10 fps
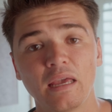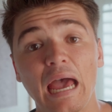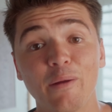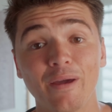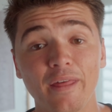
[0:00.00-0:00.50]

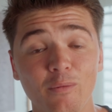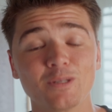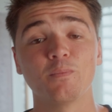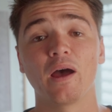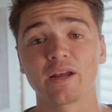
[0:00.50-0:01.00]
Anyway, that
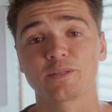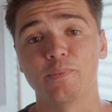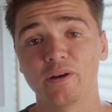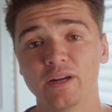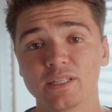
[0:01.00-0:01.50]
was my
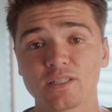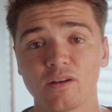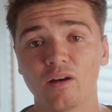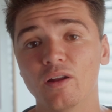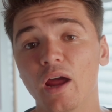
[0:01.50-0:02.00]
experience
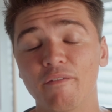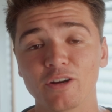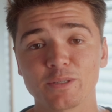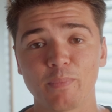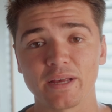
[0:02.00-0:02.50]
on
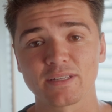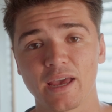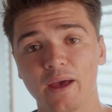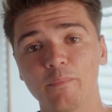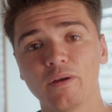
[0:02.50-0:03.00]
Everest Base
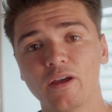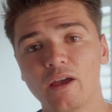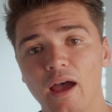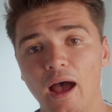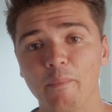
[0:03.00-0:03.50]
Camp.
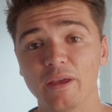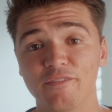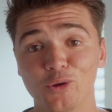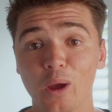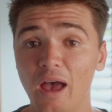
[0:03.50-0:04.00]

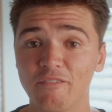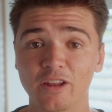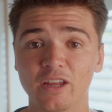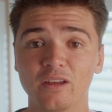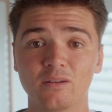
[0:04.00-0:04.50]
If you have
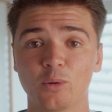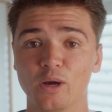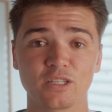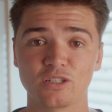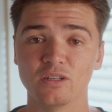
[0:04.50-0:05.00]
any
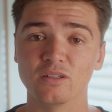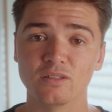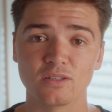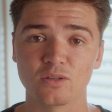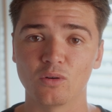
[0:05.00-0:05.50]

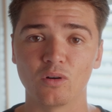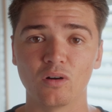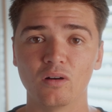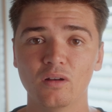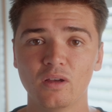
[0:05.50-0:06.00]
questions
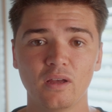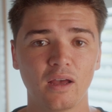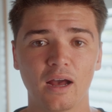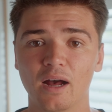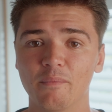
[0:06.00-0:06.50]
or
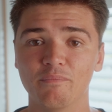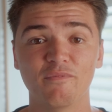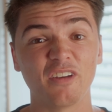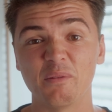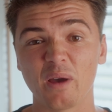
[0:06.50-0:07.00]

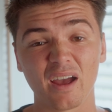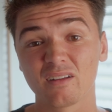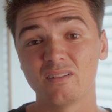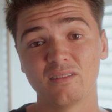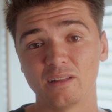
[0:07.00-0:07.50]
feedback,
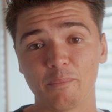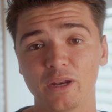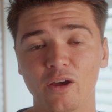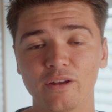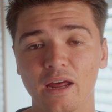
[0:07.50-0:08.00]
let me
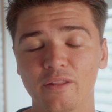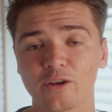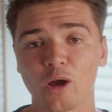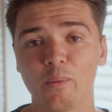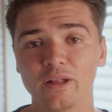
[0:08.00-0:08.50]
know down in
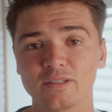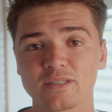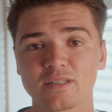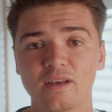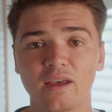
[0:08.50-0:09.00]
the
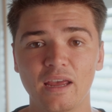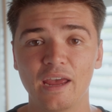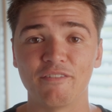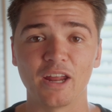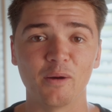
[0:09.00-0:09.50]
comments.
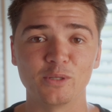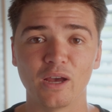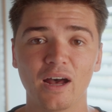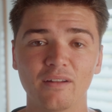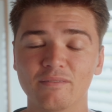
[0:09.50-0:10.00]
If it helped you
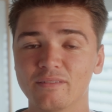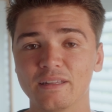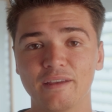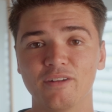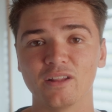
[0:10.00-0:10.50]
out,
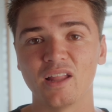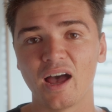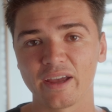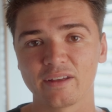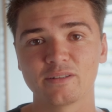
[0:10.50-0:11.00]
leave it a
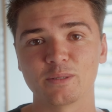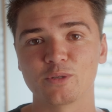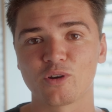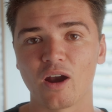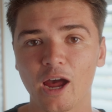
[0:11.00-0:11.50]
like,
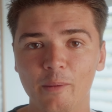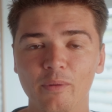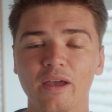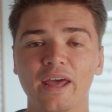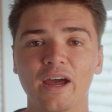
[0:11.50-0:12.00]
subscribe,
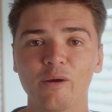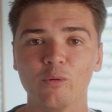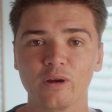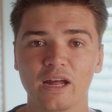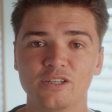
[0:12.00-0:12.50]
and I
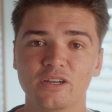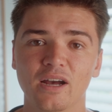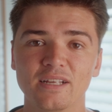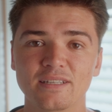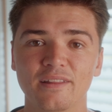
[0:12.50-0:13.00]
will catch you
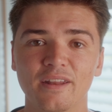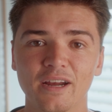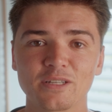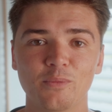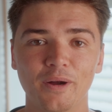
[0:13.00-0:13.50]
guys in the
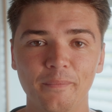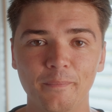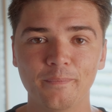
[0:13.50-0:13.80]
next one.